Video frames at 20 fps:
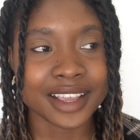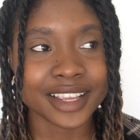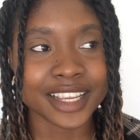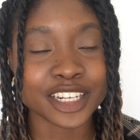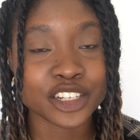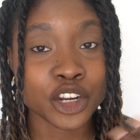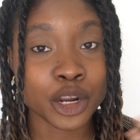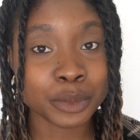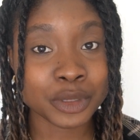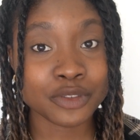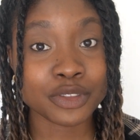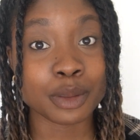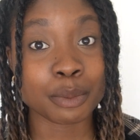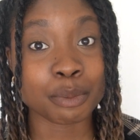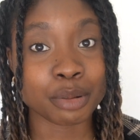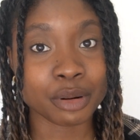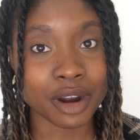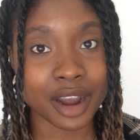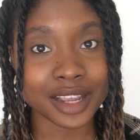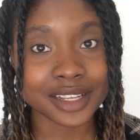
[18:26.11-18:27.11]
In terms of the
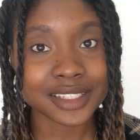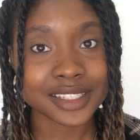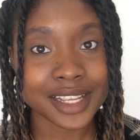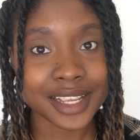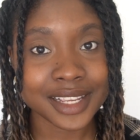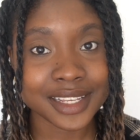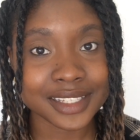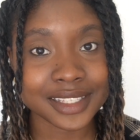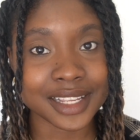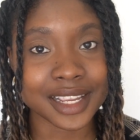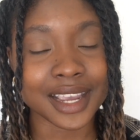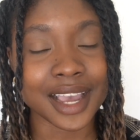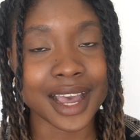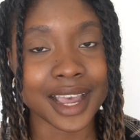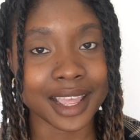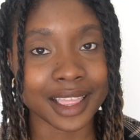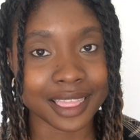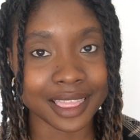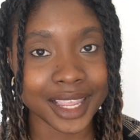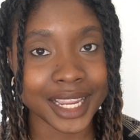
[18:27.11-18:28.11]
process, like
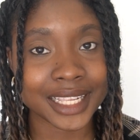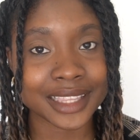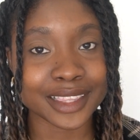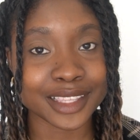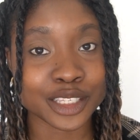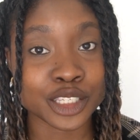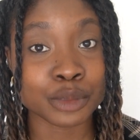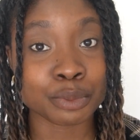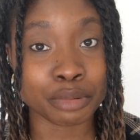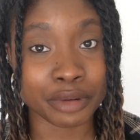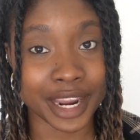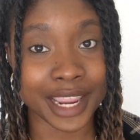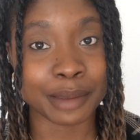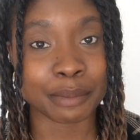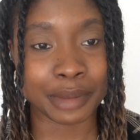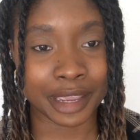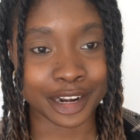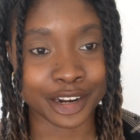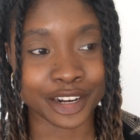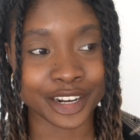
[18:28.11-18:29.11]
I like the spray
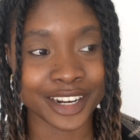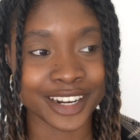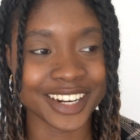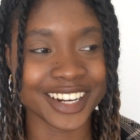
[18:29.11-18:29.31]
better.